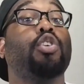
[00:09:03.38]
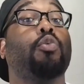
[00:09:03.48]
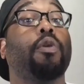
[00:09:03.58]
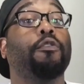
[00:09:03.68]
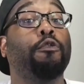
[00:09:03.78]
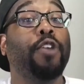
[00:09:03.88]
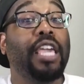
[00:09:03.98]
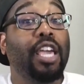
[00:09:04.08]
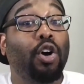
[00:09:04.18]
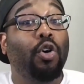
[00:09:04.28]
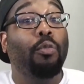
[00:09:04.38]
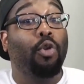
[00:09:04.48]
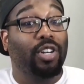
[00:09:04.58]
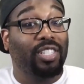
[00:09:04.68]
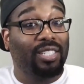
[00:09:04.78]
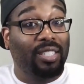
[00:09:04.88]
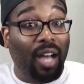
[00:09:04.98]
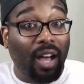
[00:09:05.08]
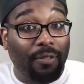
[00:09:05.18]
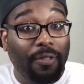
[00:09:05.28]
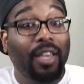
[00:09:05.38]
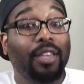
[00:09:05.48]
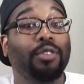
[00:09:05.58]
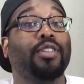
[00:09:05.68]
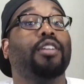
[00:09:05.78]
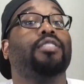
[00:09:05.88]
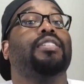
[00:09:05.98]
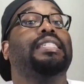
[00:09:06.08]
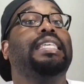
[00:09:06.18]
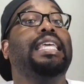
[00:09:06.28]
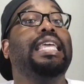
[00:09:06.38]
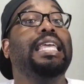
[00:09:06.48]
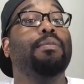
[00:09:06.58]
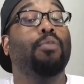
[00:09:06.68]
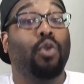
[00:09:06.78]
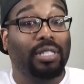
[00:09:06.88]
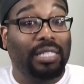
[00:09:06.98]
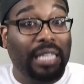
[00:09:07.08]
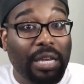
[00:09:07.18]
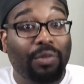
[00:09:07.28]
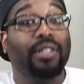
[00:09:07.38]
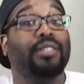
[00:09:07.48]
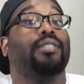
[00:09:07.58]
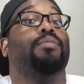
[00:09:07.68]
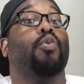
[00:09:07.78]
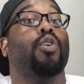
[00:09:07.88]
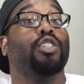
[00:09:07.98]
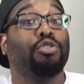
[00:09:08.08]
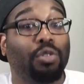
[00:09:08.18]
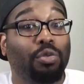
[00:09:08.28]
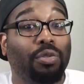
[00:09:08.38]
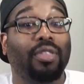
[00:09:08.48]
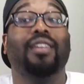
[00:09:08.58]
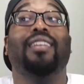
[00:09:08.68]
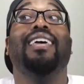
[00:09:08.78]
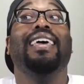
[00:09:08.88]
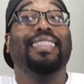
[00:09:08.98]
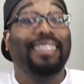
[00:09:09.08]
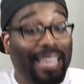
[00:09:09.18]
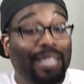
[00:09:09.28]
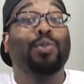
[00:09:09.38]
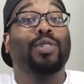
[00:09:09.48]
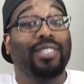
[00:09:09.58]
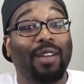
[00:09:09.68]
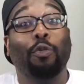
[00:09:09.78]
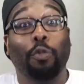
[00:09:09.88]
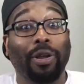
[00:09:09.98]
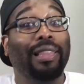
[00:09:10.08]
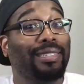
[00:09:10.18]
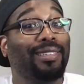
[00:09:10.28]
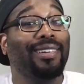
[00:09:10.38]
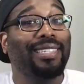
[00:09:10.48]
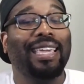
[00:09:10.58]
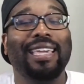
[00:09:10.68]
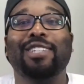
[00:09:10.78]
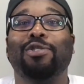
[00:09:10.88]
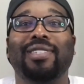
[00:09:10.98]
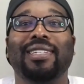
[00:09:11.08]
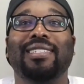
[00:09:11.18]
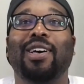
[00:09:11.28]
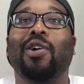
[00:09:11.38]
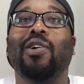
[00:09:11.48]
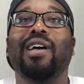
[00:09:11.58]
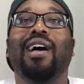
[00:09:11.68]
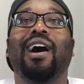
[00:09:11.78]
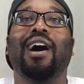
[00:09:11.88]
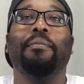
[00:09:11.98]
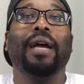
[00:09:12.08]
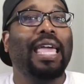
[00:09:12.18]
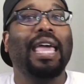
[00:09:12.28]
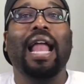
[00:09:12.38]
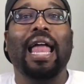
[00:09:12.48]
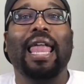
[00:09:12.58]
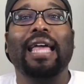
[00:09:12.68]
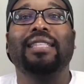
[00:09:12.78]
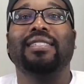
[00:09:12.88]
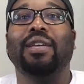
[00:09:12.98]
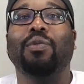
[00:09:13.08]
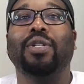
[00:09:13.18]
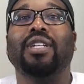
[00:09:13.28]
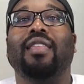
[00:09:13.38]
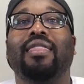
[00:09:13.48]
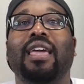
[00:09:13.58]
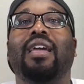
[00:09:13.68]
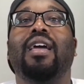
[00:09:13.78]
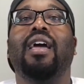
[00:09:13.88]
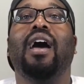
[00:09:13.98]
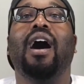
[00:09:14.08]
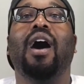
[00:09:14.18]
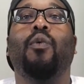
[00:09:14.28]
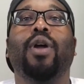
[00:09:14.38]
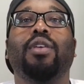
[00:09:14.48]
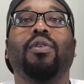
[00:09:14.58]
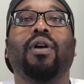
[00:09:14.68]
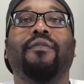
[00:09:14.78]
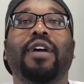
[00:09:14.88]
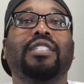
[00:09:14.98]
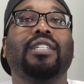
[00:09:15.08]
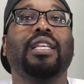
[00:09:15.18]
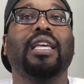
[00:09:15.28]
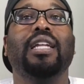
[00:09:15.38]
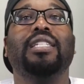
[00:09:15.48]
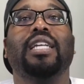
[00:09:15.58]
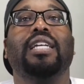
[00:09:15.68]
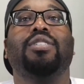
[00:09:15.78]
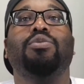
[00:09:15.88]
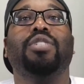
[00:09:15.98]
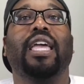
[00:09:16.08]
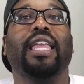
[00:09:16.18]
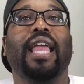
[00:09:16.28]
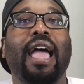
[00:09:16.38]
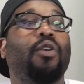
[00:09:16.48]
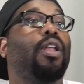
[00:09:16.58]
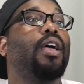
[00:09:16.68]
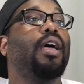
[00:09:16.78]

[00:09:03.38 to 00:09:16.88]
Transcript: to reveal more stuff. You start to see more secrets and more truth, and that's where stuff really starts to get interesting. So, um, again, I like to see what y'all think uh, when you eventually get a chance to check it out.